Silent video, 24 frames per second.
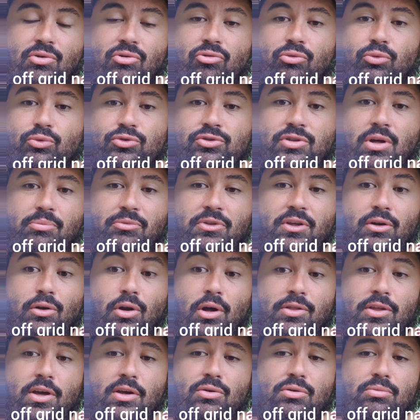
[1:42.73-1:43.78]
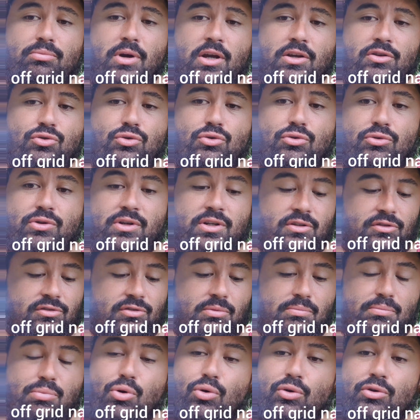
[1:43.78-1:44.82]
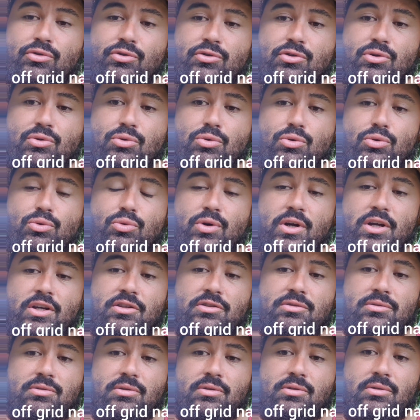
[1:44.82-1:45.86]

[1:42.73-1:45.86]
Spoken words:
or something like that or make jewellery, it's important to always